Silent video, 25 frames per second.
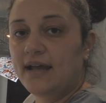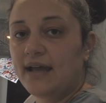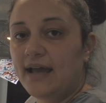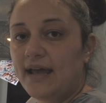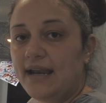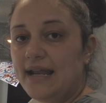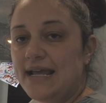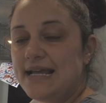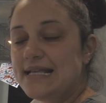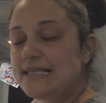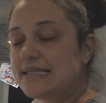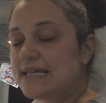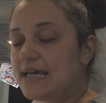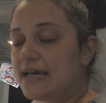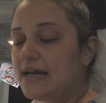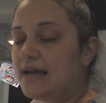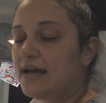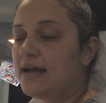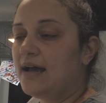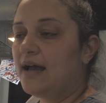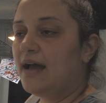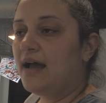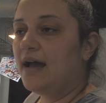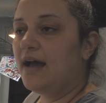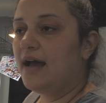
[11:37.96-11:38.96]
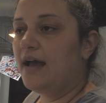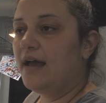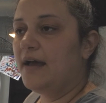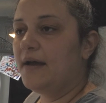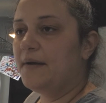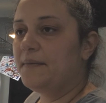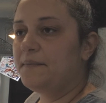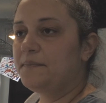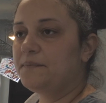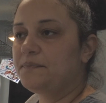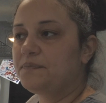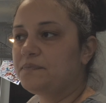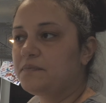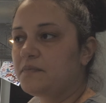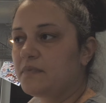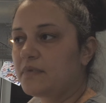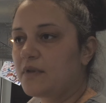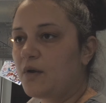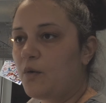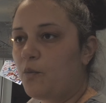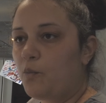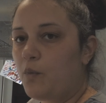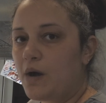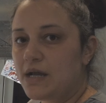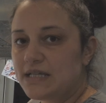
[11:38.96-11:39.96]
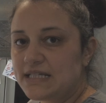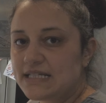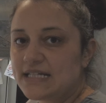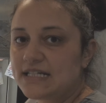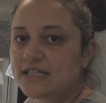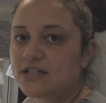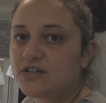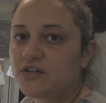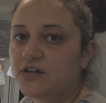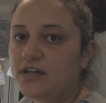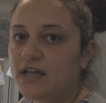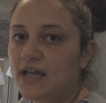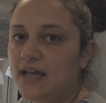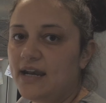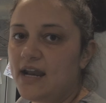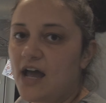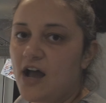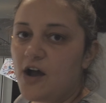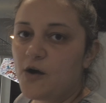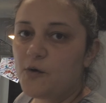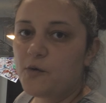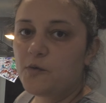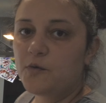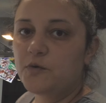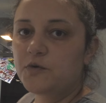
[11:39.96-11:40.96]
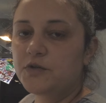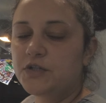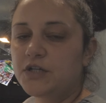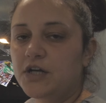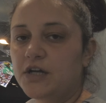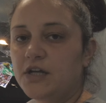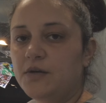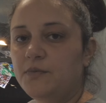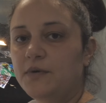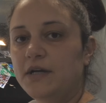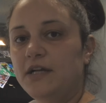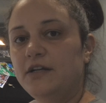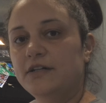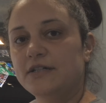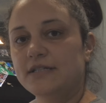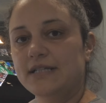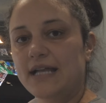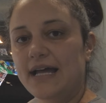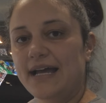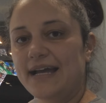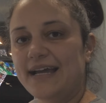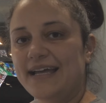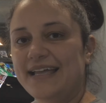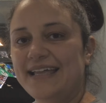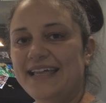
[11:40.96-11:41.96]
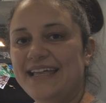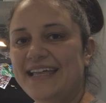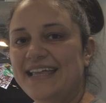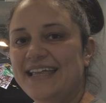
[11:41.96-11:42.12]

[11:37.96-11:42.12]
and eat it. Um, once it's cooking, I will show you what it looks like.